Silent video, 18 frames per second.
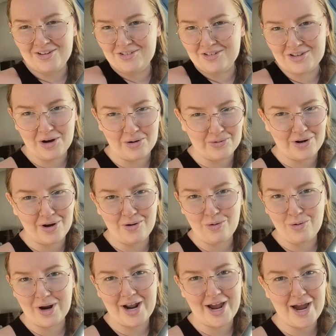don't know
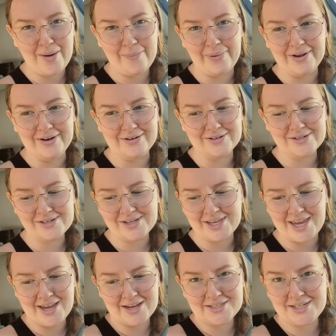what happened,
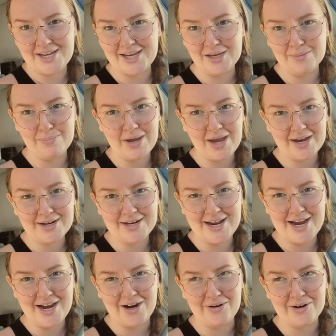can't take it back
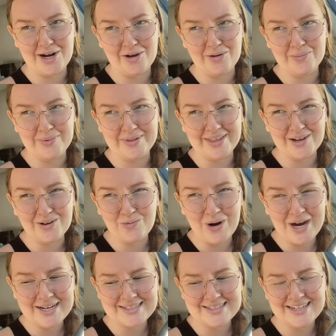now. And I'll be like,
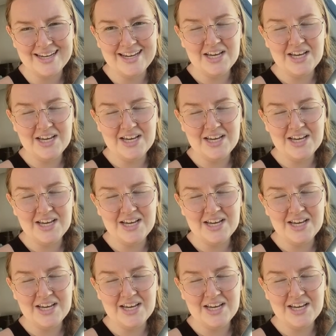what?